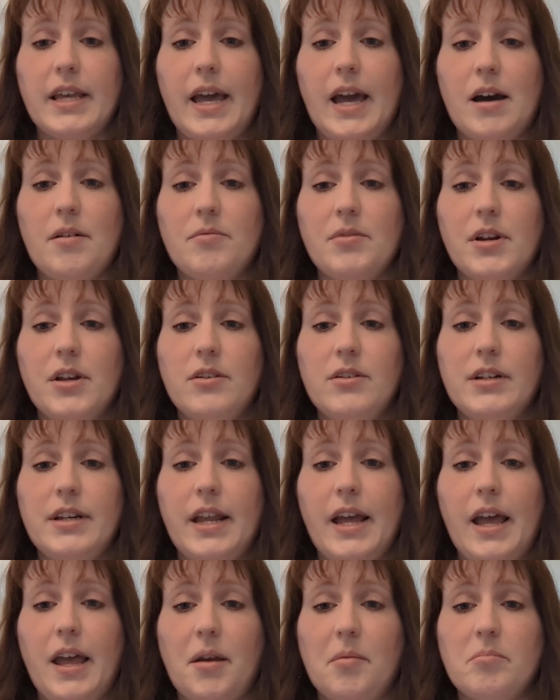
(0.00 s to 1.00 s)
I have for you
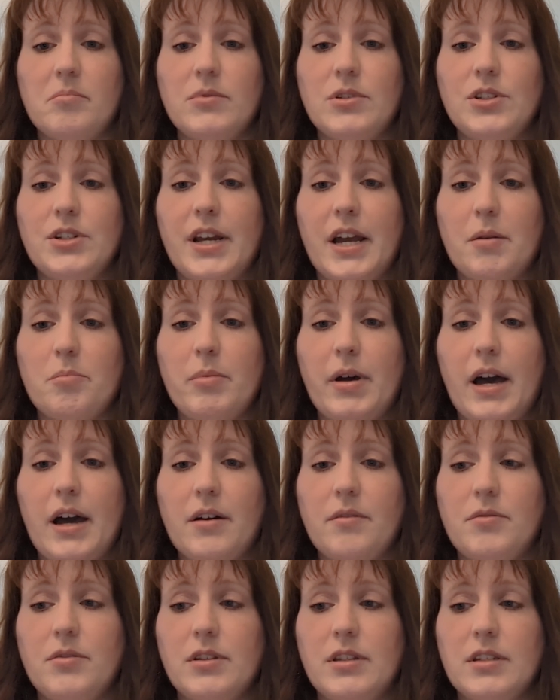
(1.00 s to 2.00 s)
today. Check
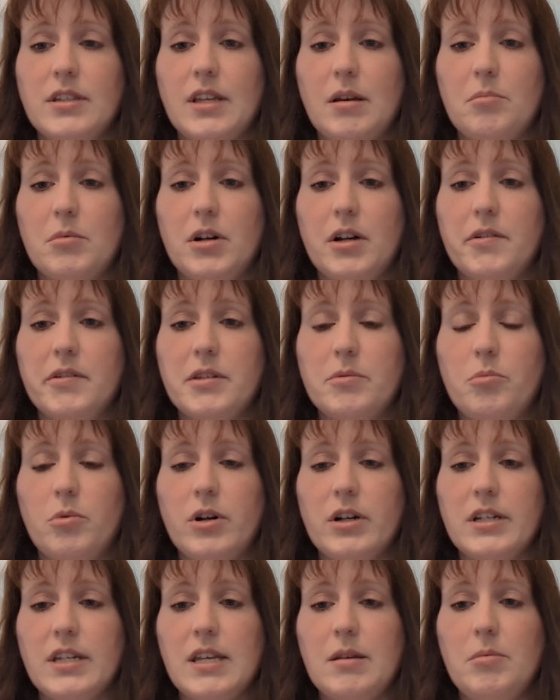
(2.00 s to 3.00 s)
back for the Summer of
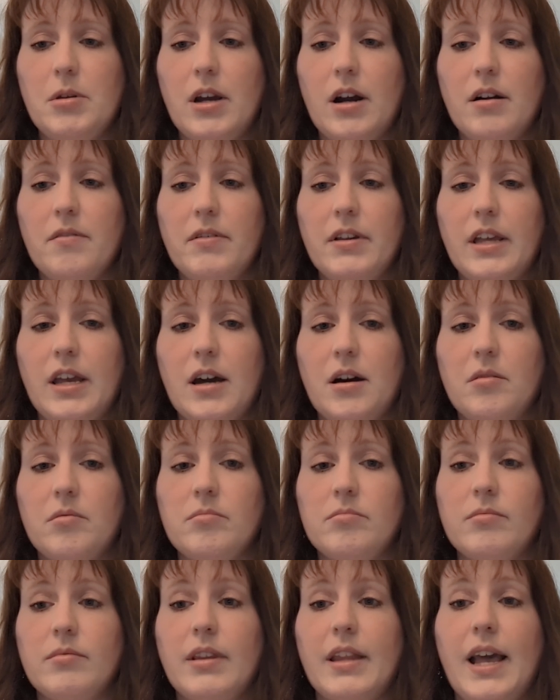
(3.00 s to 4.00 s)
Sport TBR video.
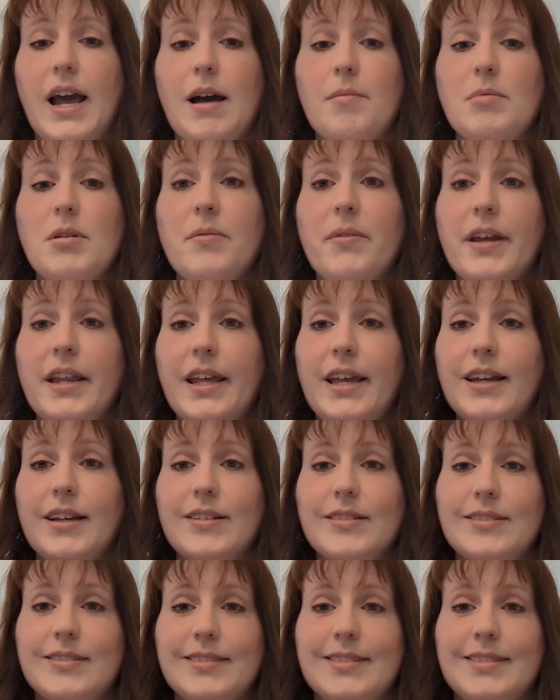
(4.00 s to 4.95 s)
Happy reading!